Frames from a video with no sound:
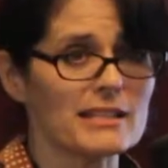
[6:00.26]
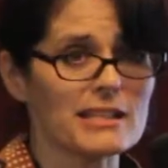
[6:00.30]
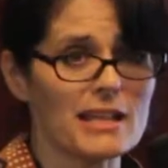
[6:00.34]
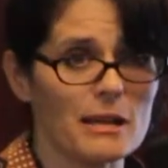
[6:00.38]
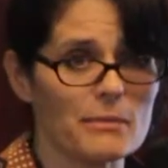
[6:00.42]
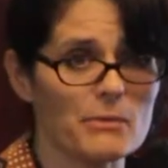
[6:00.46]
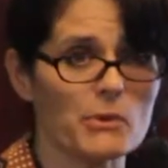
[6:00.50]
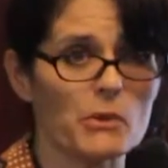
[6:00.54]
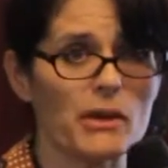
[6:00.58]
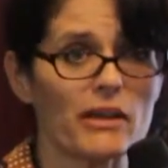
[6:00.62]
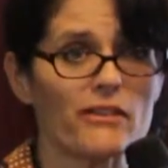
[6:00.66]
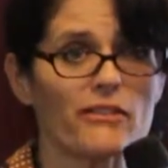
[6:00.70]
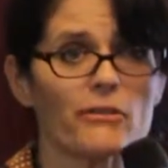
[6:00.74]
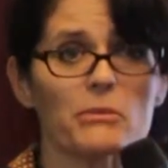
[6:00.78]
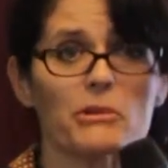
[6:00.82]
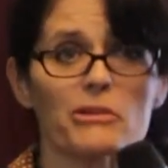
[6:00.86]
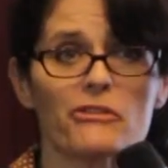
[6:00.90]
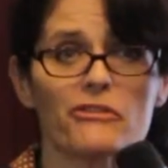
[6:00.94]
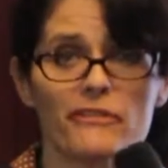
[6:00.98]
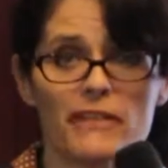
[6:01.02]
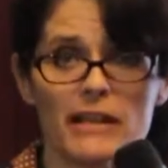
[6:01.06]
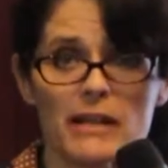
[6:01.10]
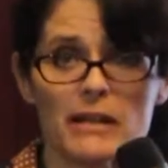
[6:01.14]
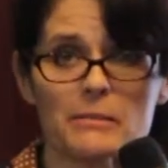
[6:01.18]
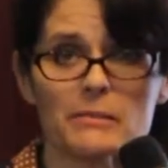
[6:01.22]
the time away from your
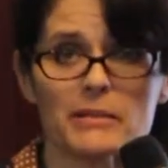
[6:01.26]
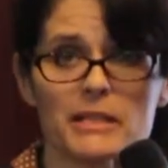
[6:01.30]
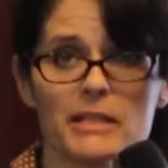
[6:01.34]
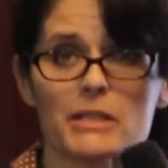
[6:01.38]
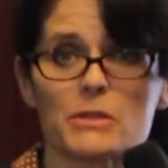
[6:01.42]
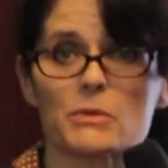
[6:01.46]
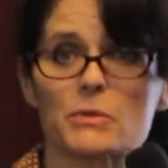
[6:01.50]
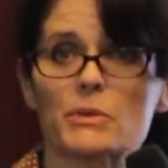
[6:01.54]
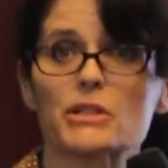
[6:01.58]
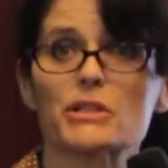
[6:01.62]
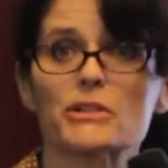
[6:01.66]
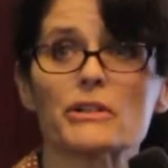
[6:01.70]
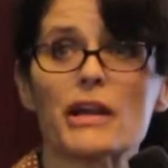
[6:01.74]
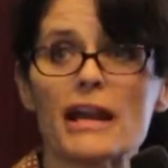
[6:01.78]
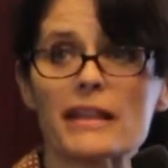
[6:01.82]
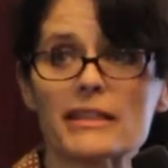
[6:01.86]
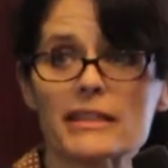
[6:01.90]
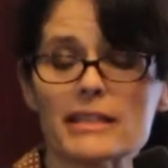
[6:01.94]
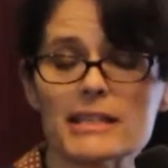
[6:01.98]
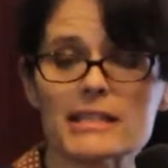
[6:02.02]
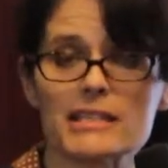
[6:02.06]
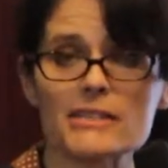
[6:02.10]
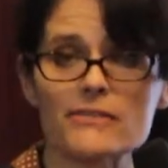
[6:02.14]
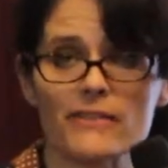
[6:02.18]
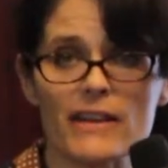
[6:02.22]
families. When you're at
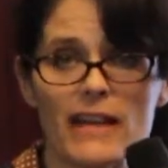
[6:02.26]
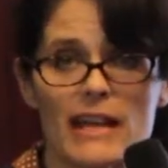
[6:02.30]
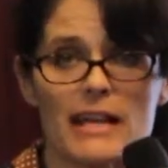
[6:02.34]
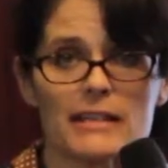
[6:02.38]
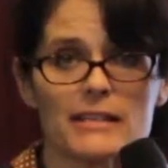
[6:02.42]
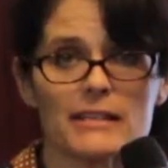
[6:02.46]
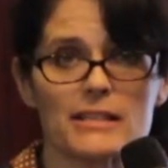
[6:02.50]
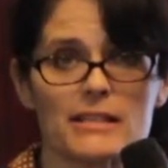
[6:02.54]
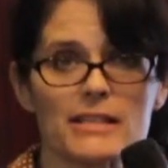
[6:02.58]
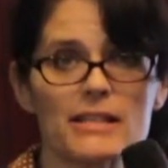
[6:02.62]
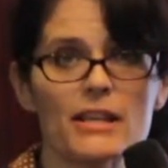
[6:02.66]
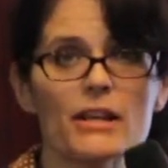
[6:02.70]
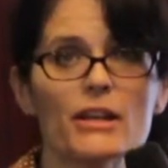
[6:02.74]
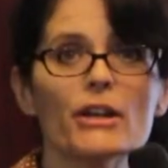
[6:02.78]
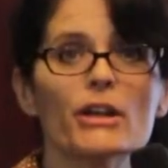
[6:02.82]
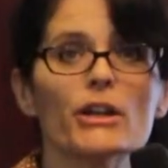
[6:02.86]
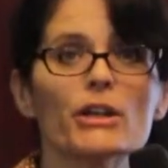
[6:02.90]
these events,